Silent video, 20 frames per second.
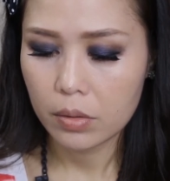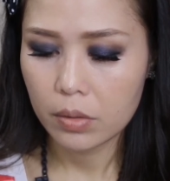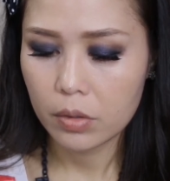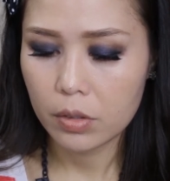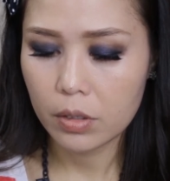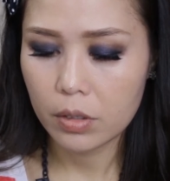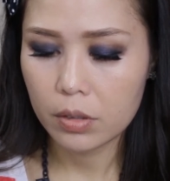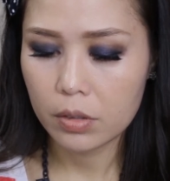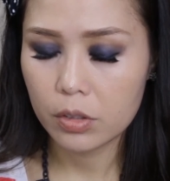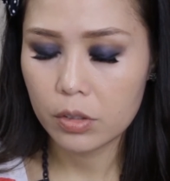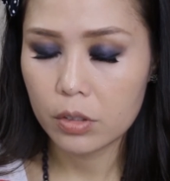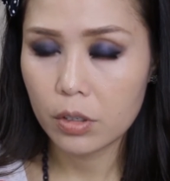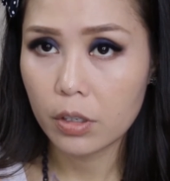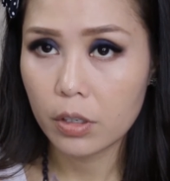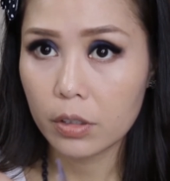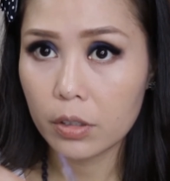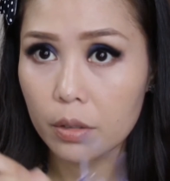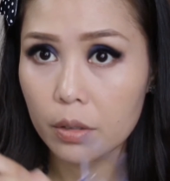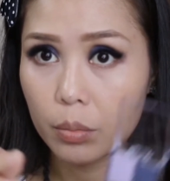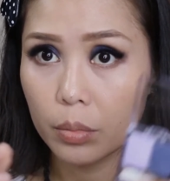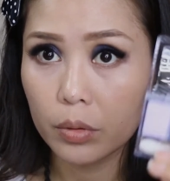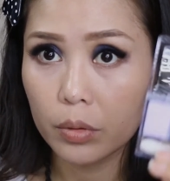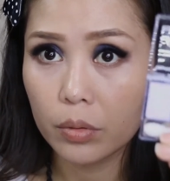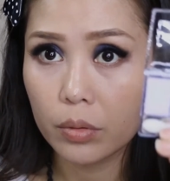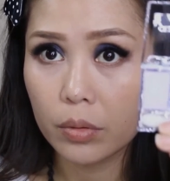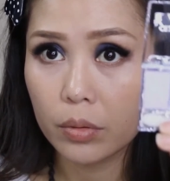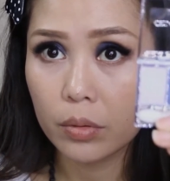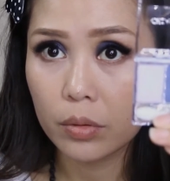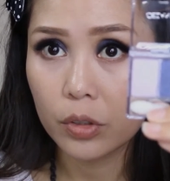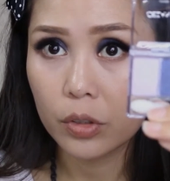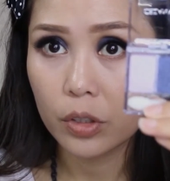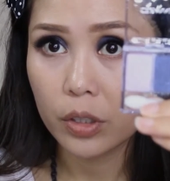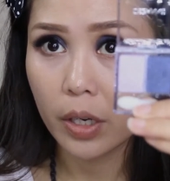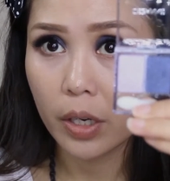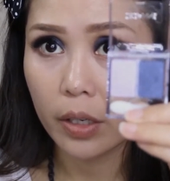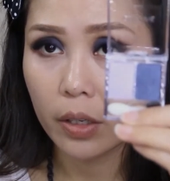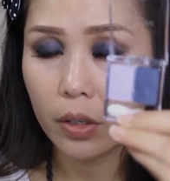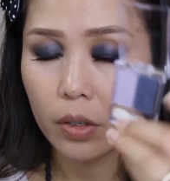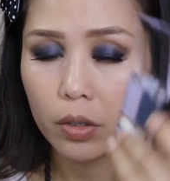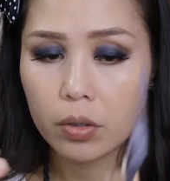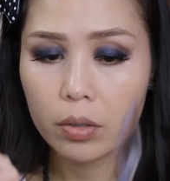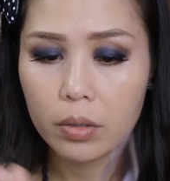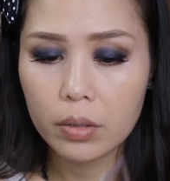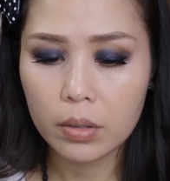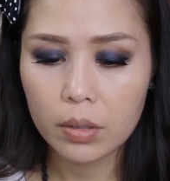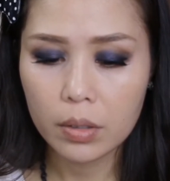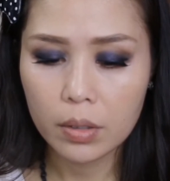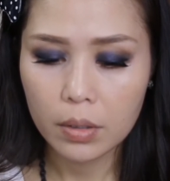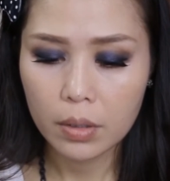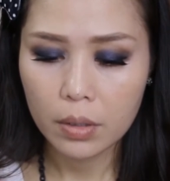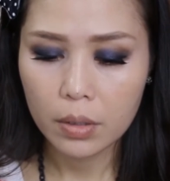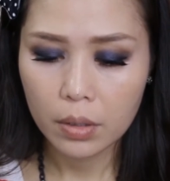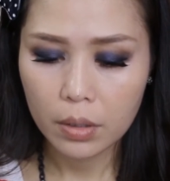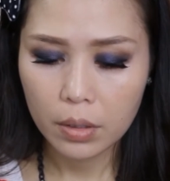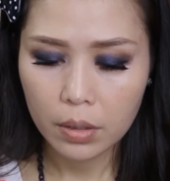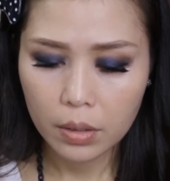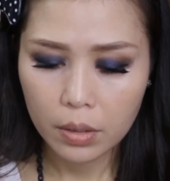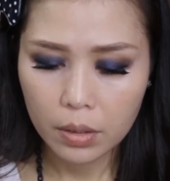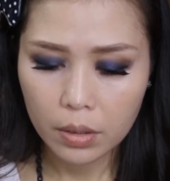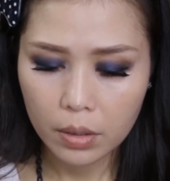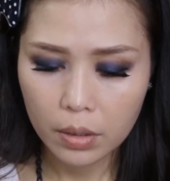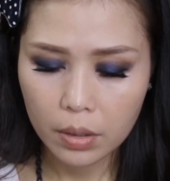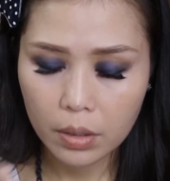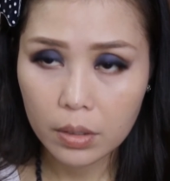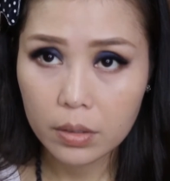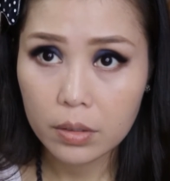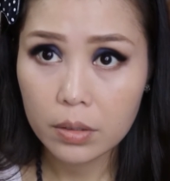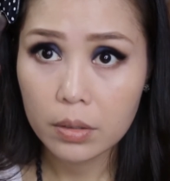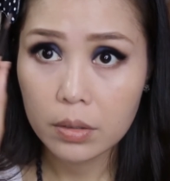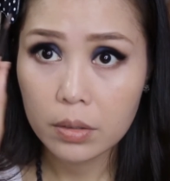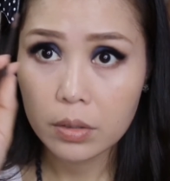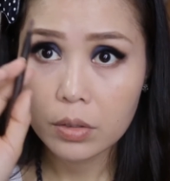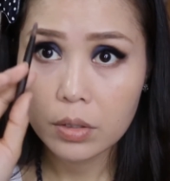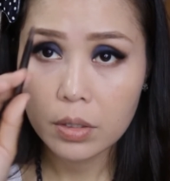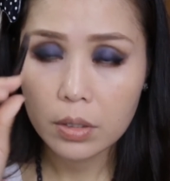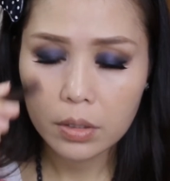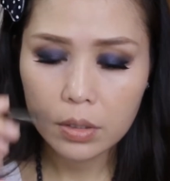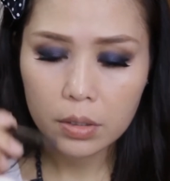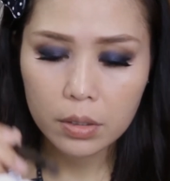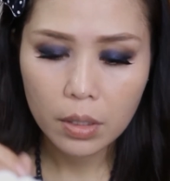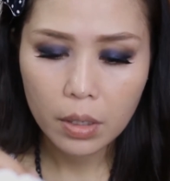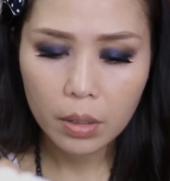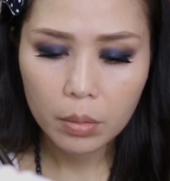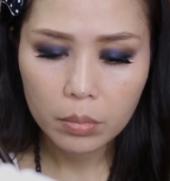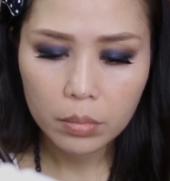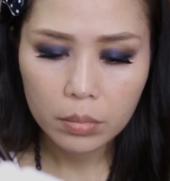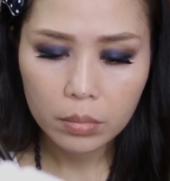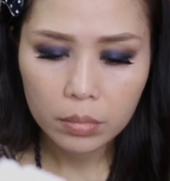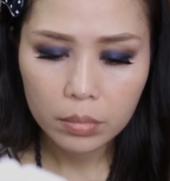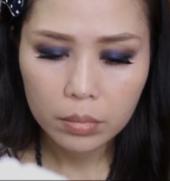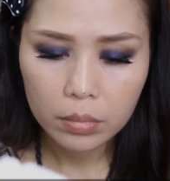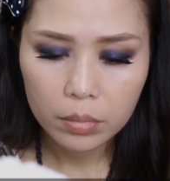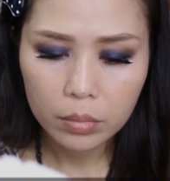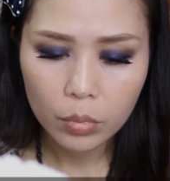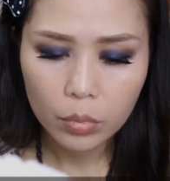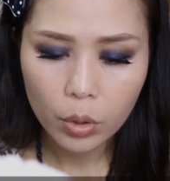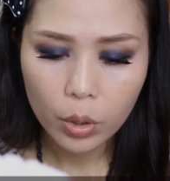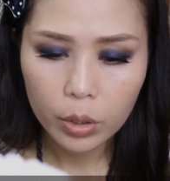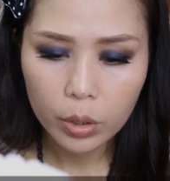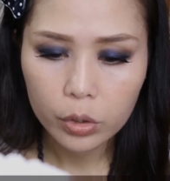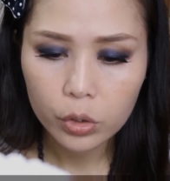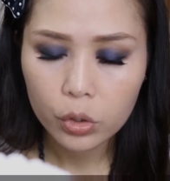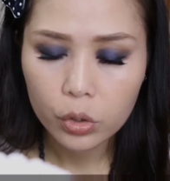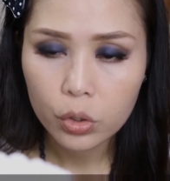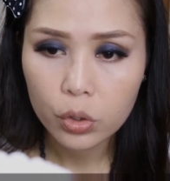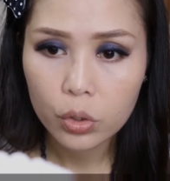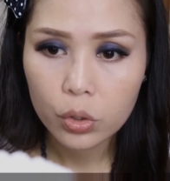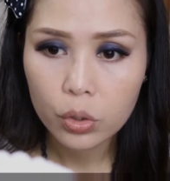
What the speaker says: the darker blue shadow, and using the same brush,